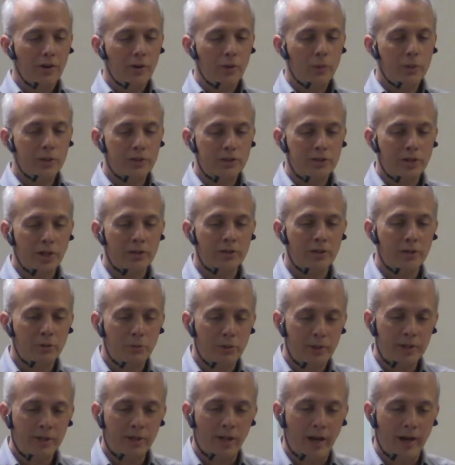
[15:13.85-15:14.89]
we suddenly
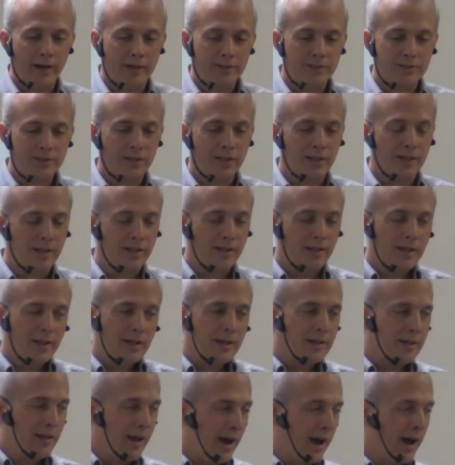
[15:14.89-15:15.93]
realize that,
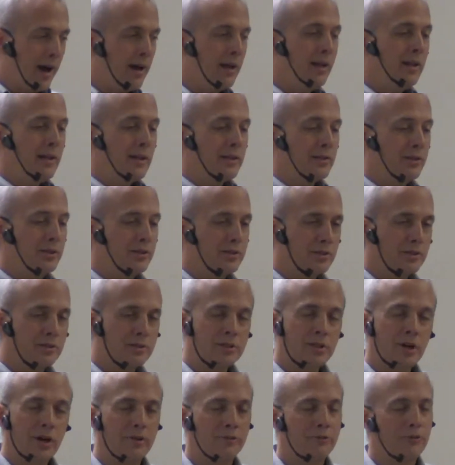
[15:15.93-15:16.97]
yeah, this is
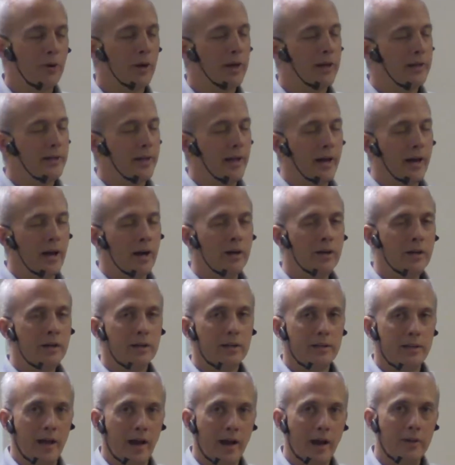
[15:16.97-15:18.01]
tough right now.
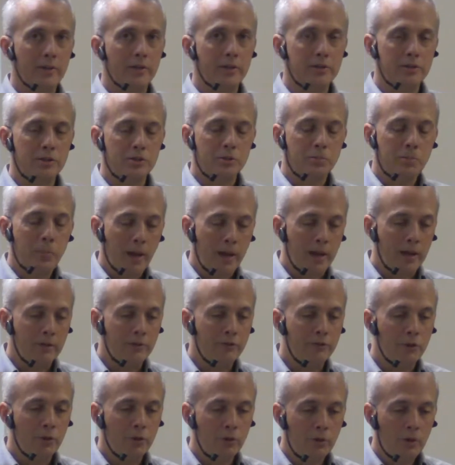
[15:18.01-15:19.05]
Yeah, this is
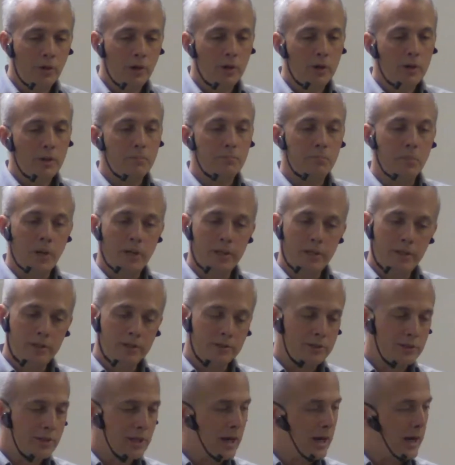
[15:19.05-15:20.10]
painful. Money
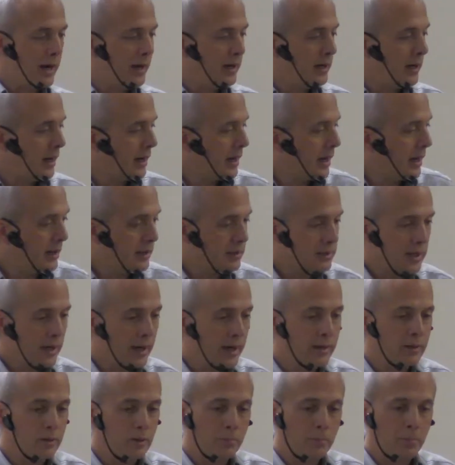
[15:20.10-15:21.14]
is tight. I got to
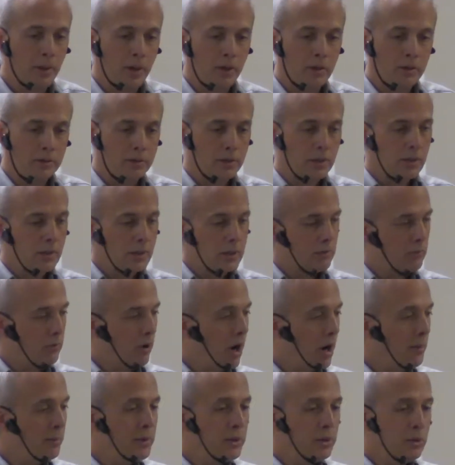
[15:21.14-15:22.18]
tighten the belt.
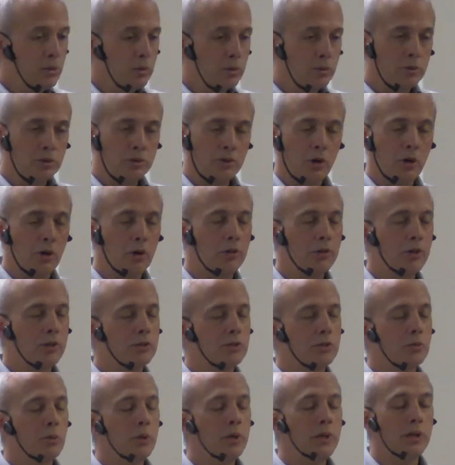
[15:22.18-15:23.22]
Ramen noodles all
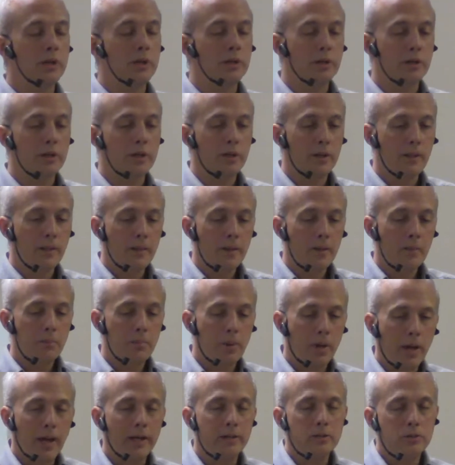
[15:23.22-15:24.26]
this week.
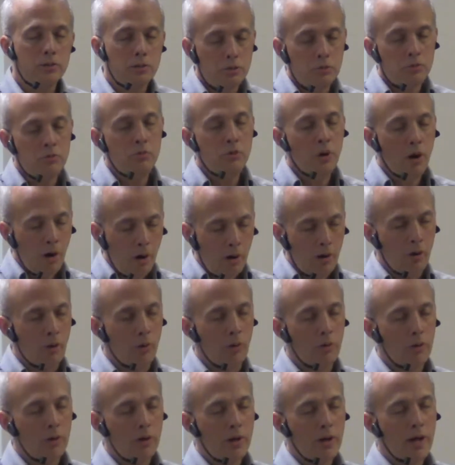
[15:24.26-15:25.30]
But I do
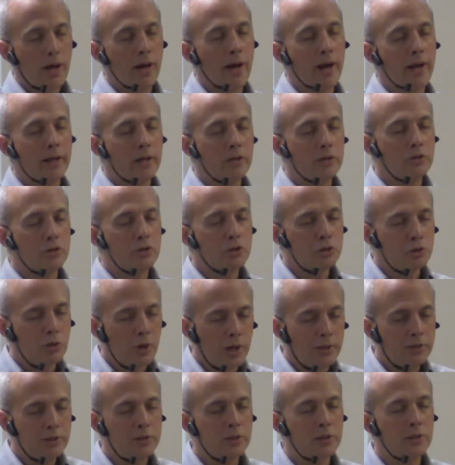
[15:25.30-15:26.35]
know, and I can
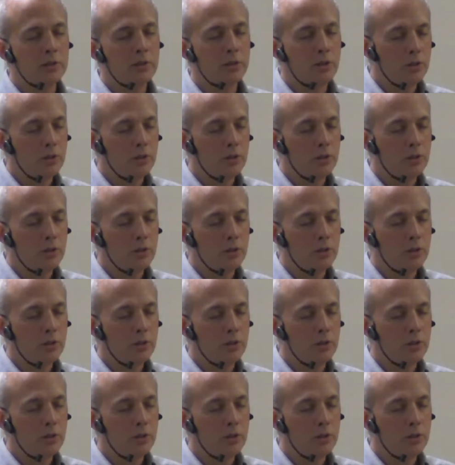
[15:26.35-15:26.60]
trust in the